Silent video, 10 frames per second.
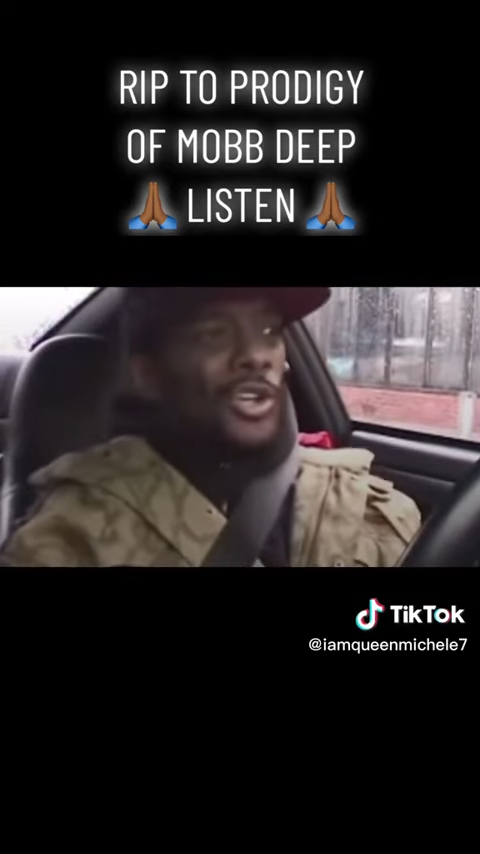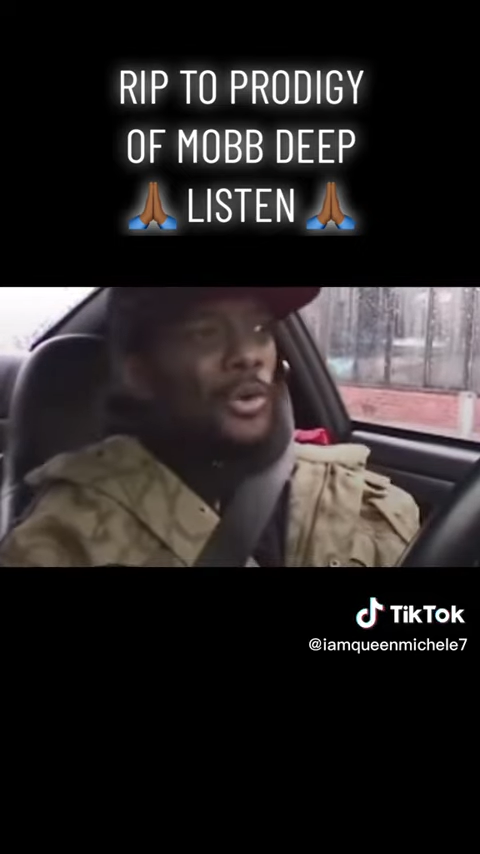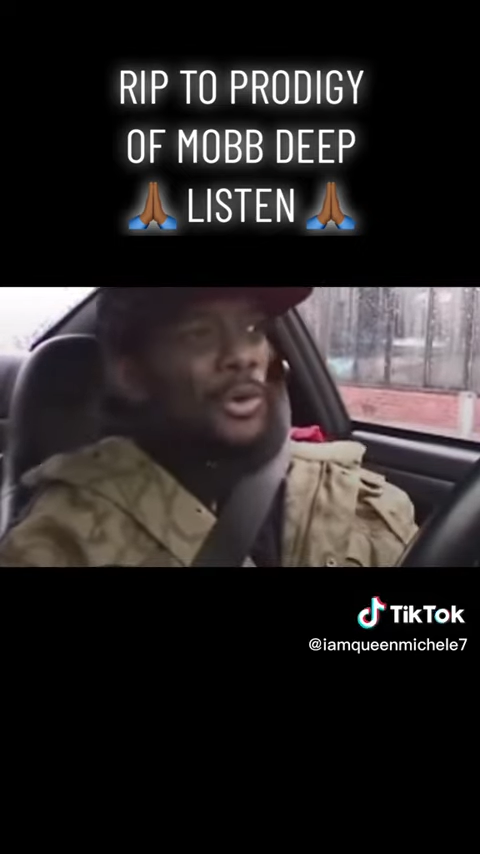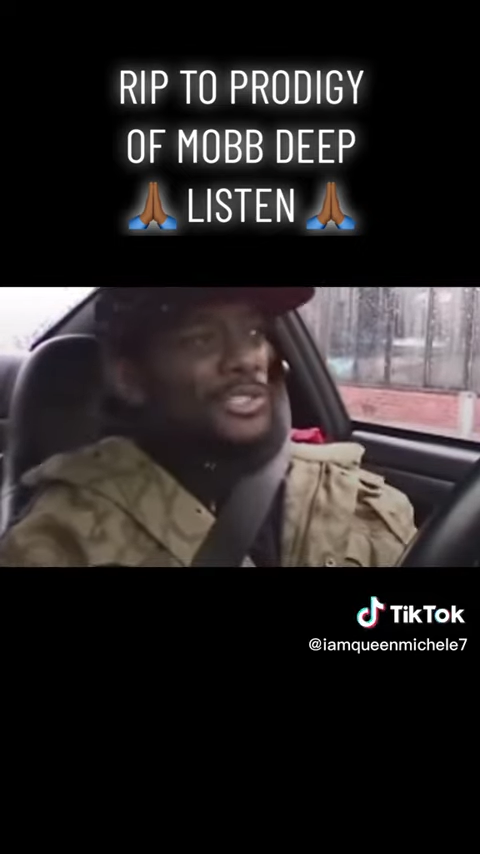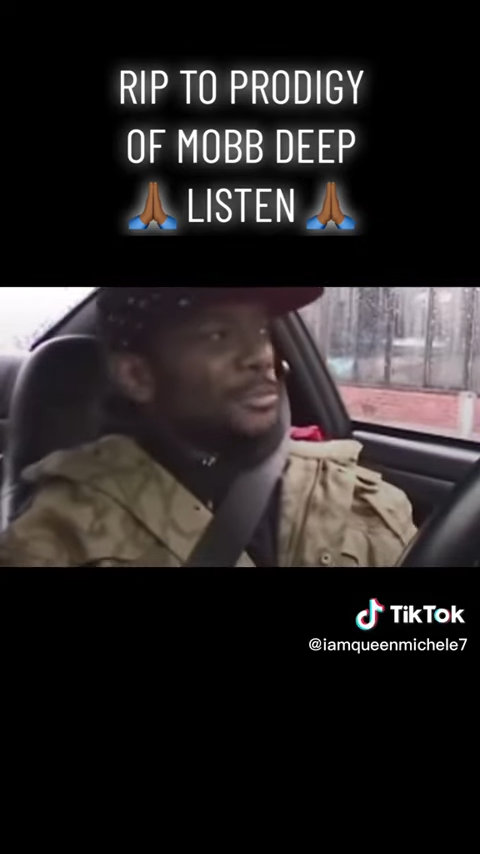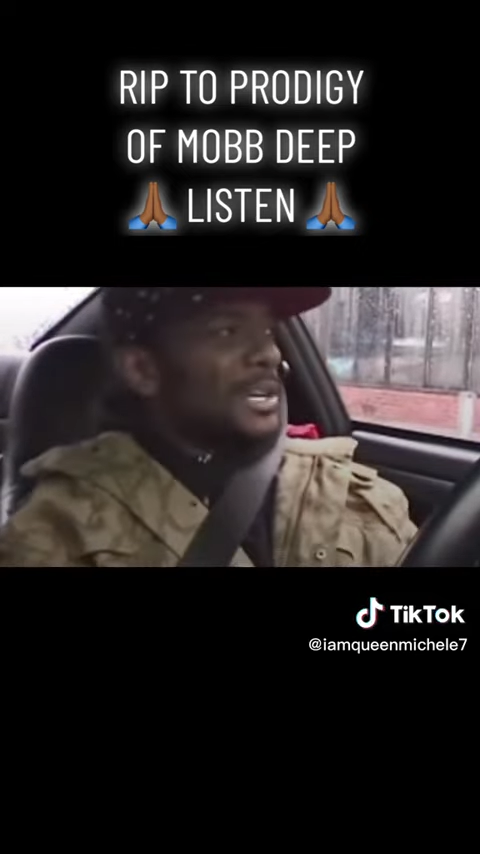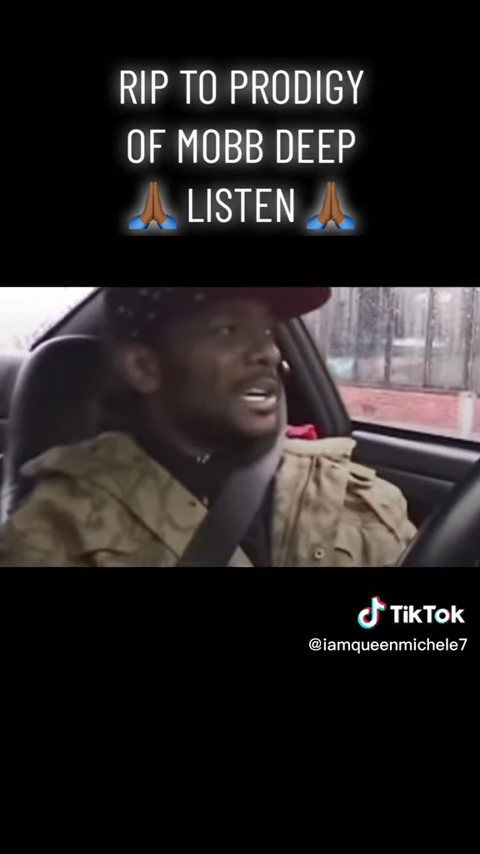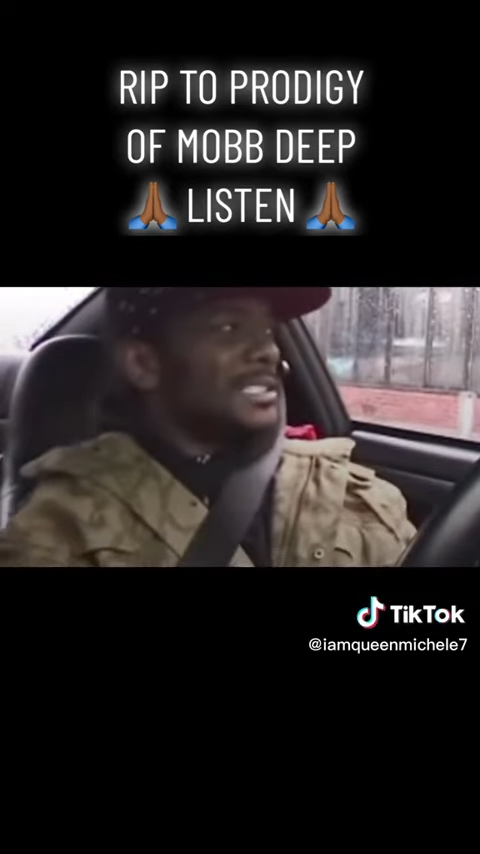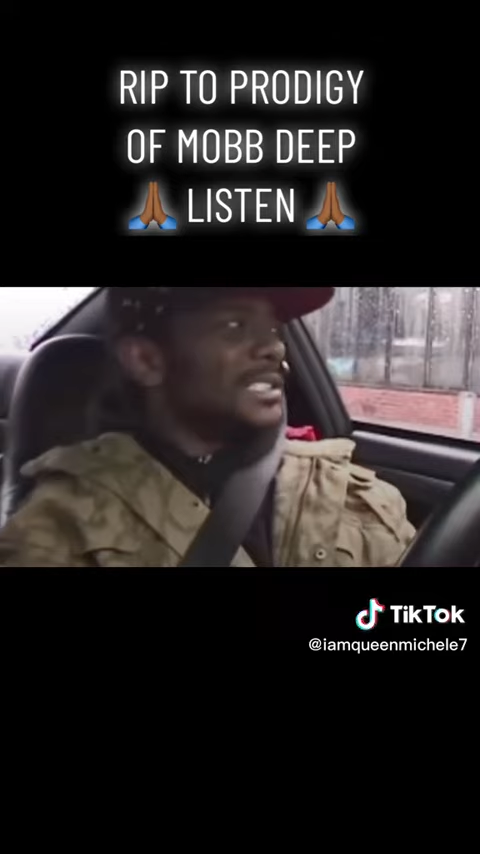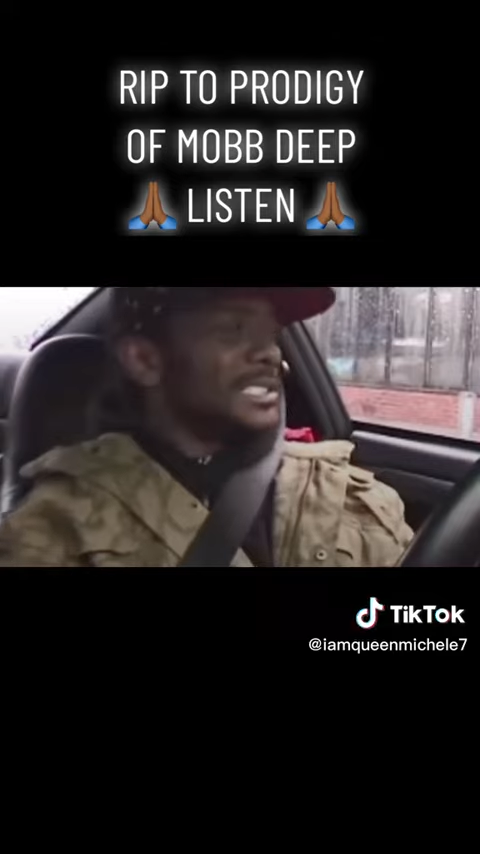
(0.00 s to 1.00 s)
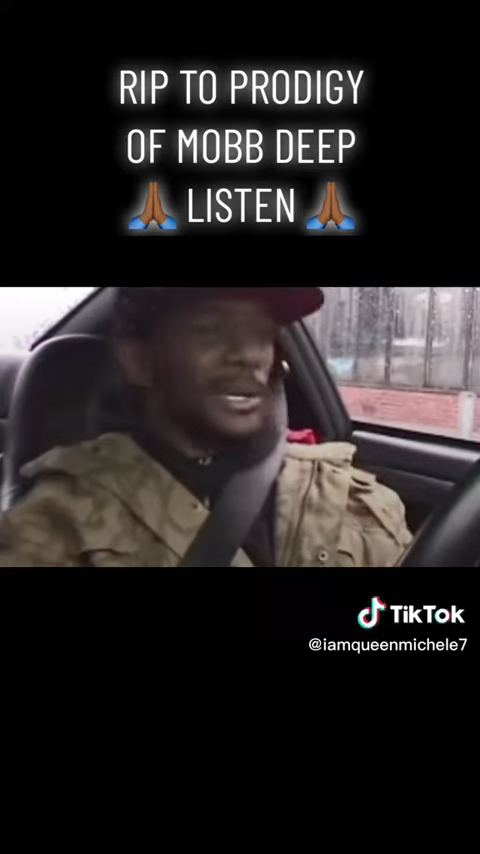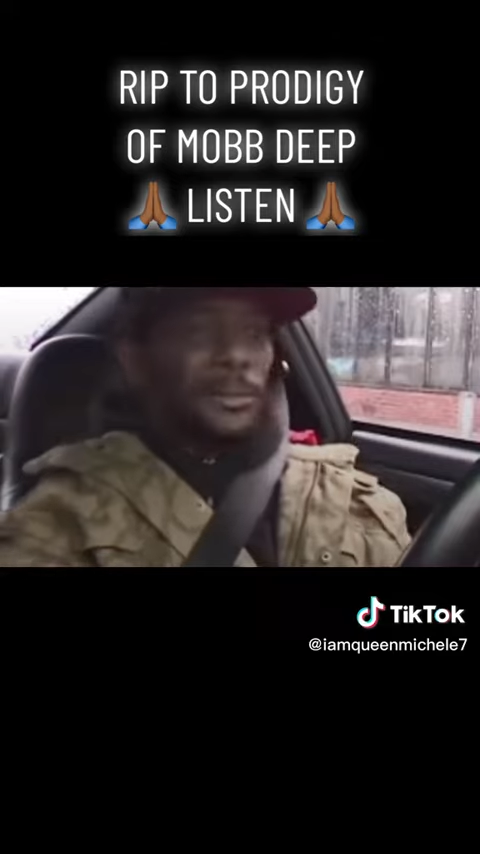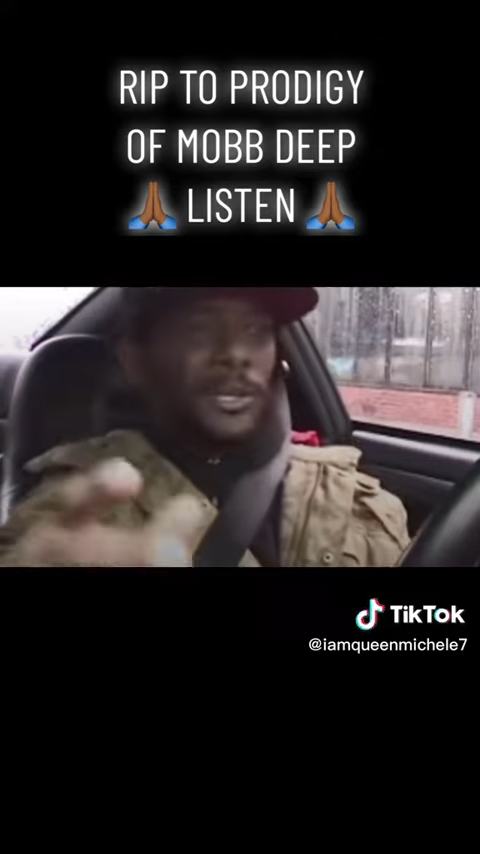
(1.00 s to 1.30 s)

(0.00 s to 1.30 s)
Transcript: It wasn't because he jumped.